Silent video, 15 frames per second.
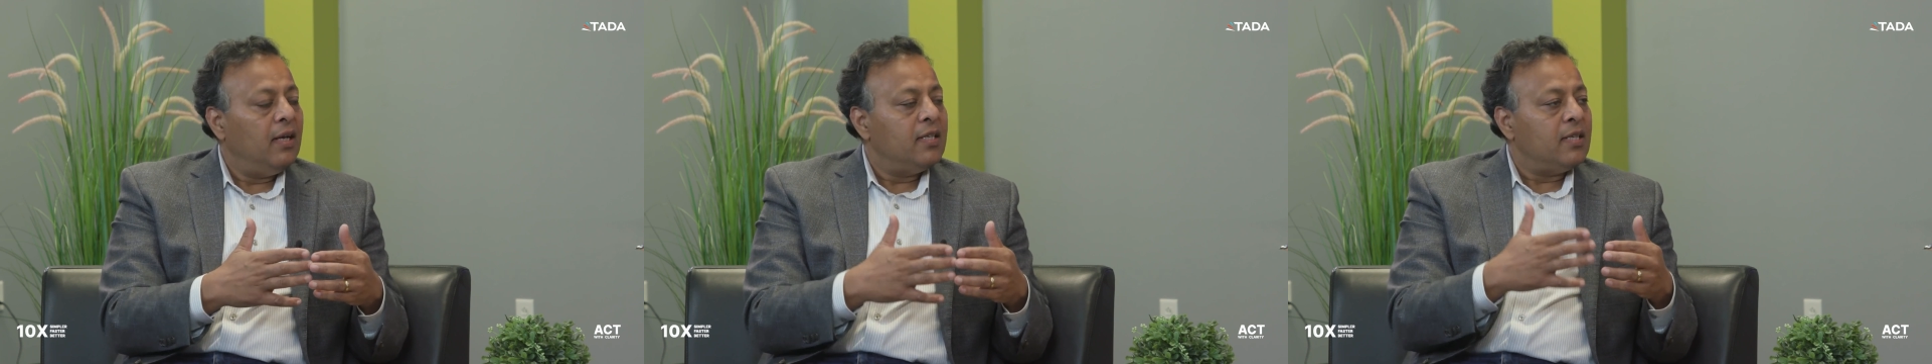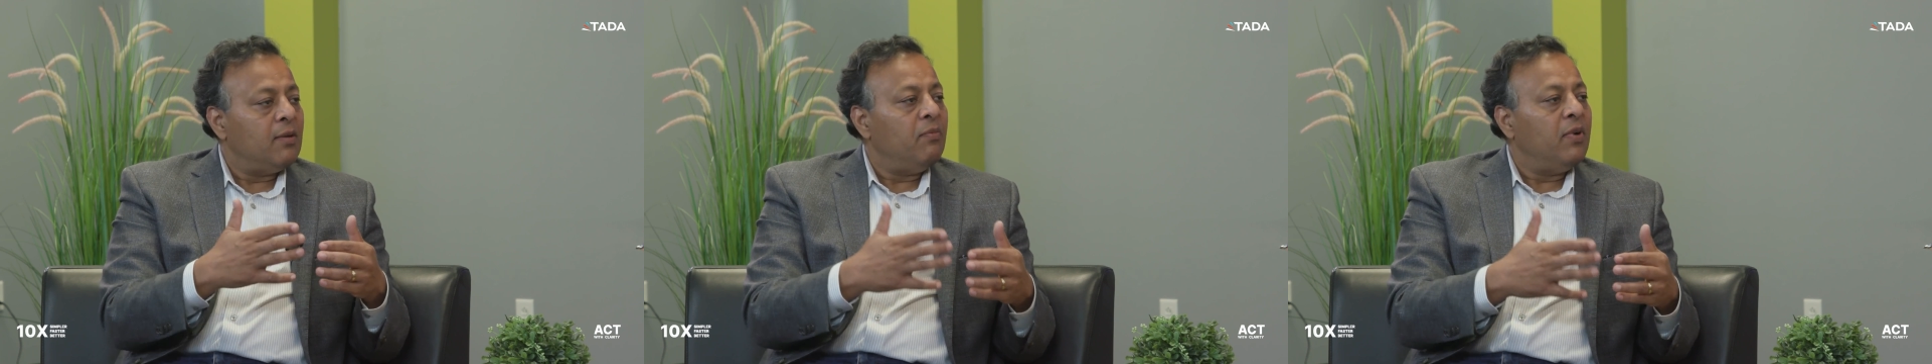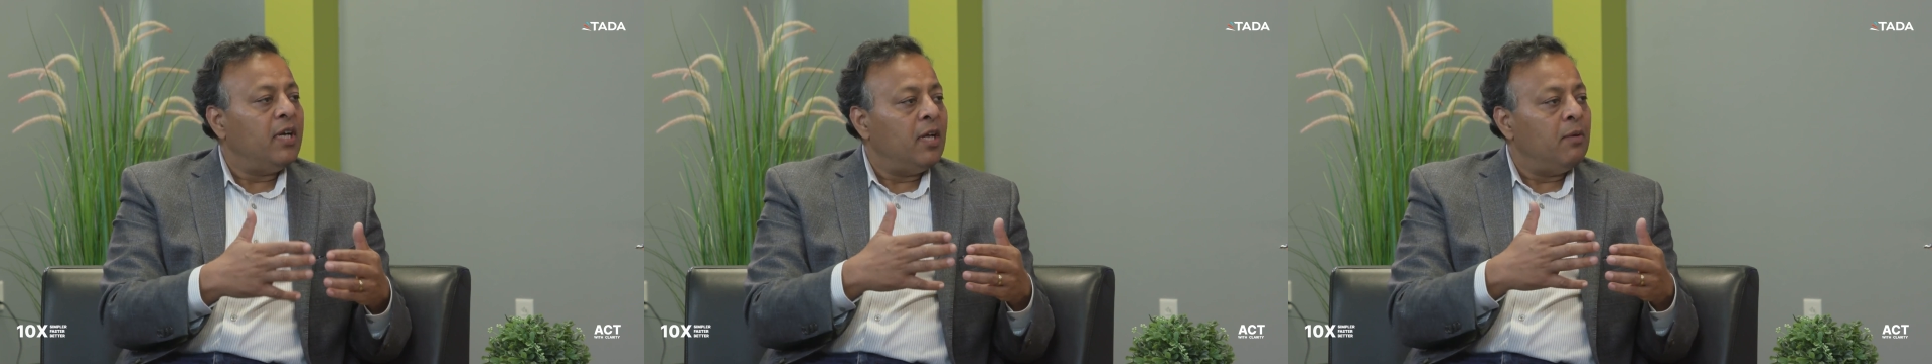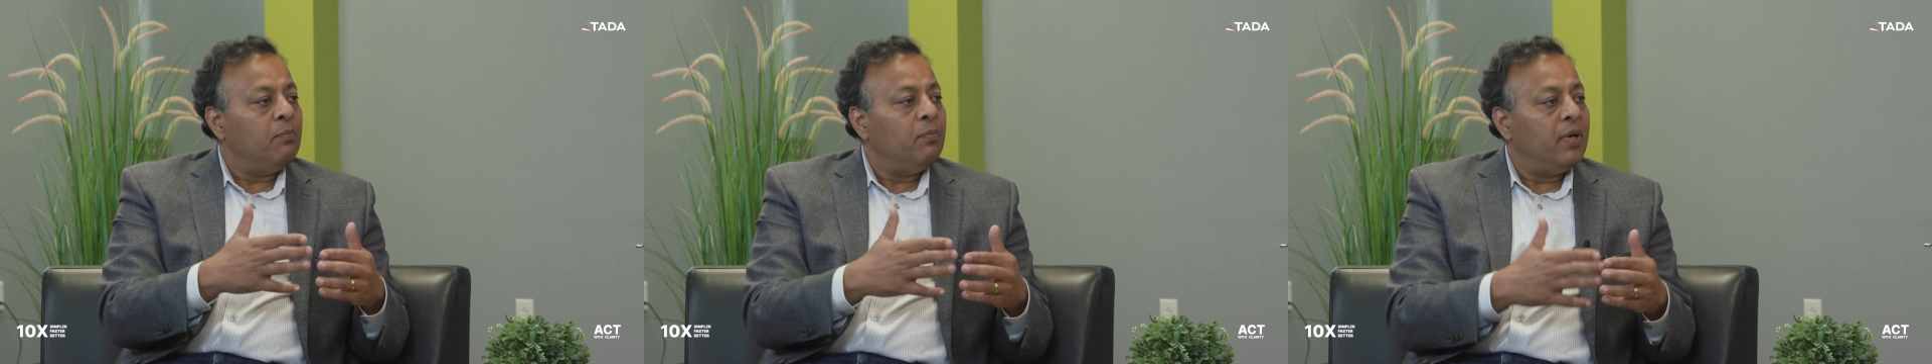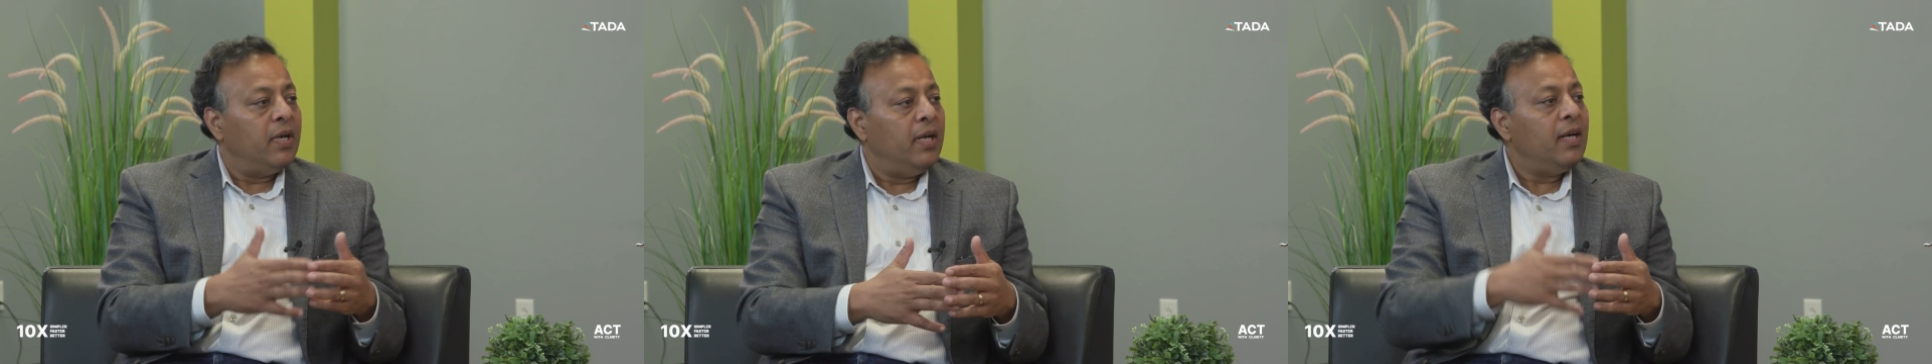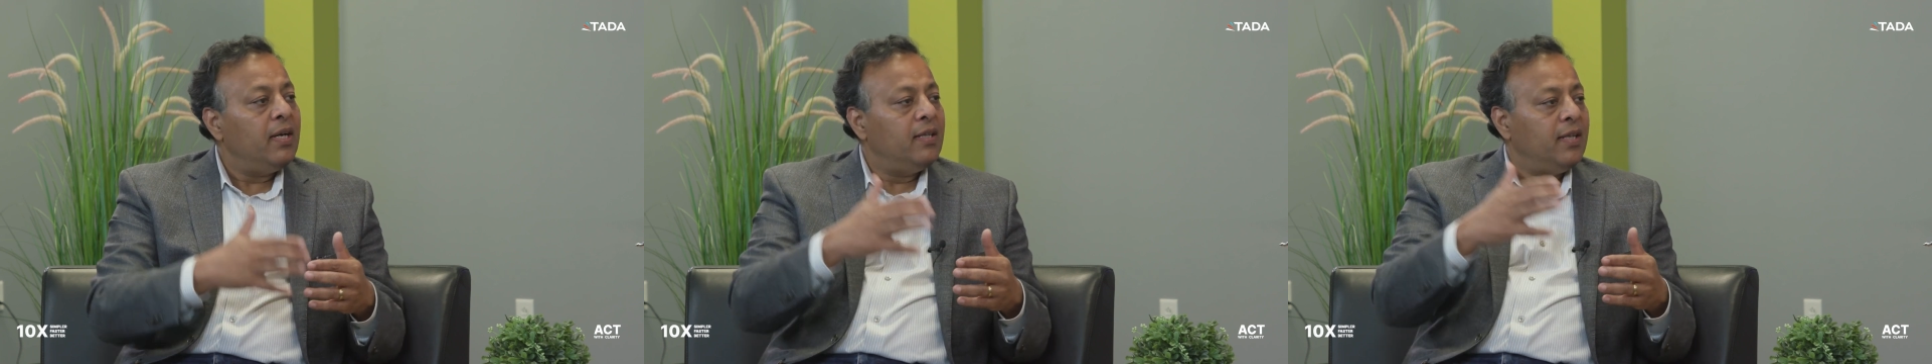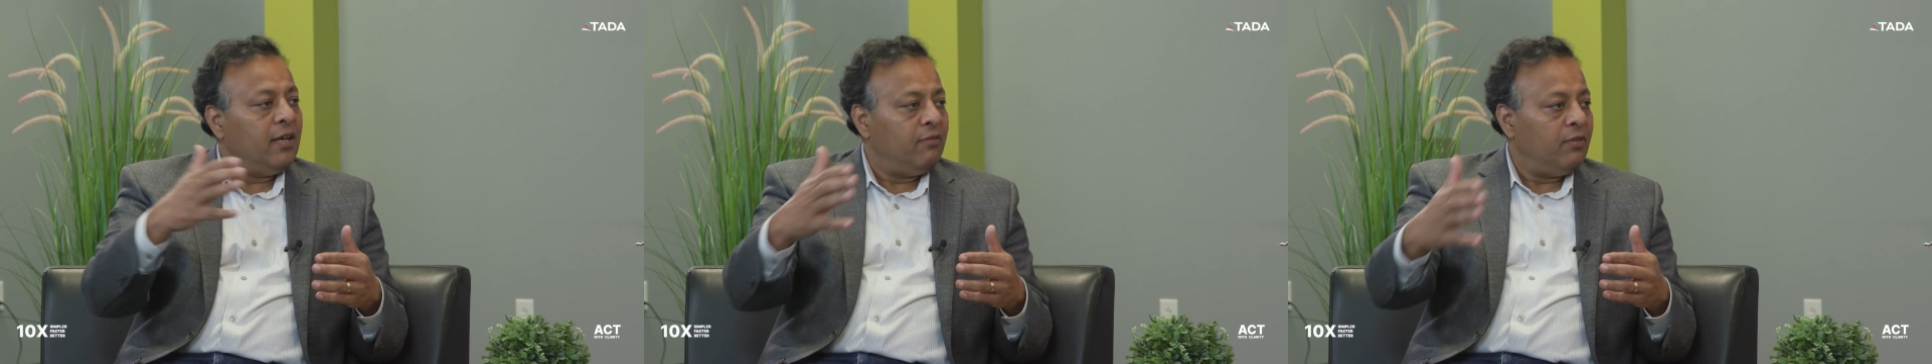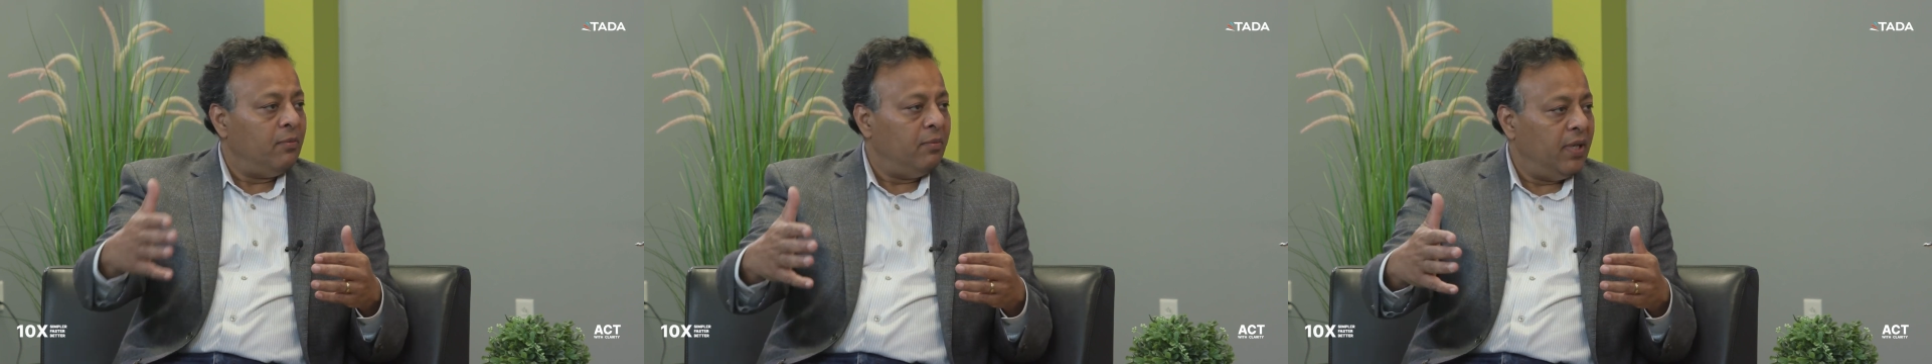someone can predict that
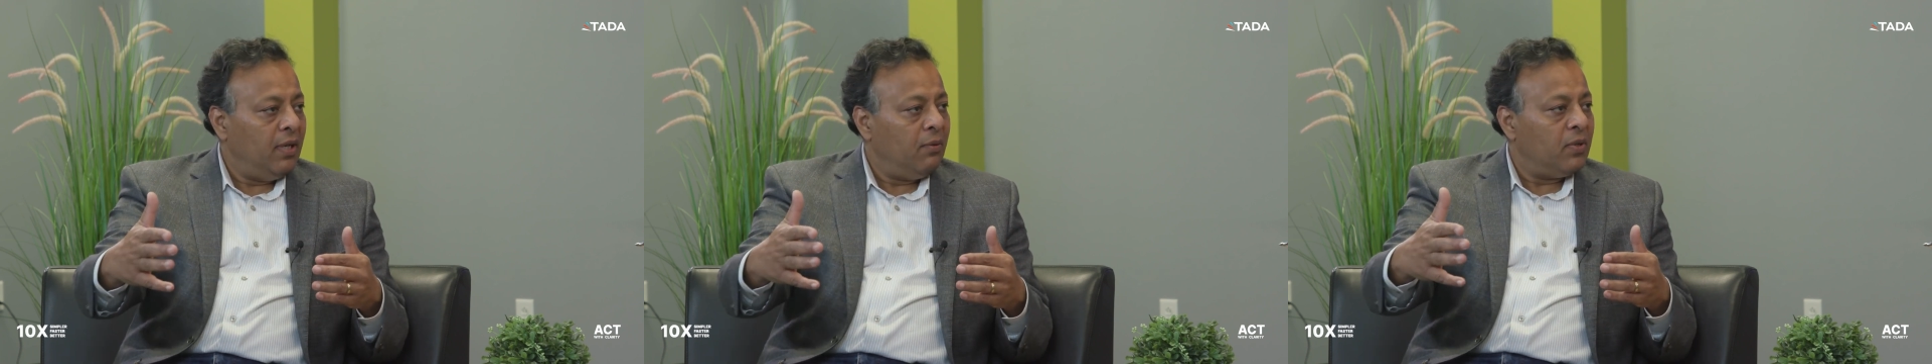for me,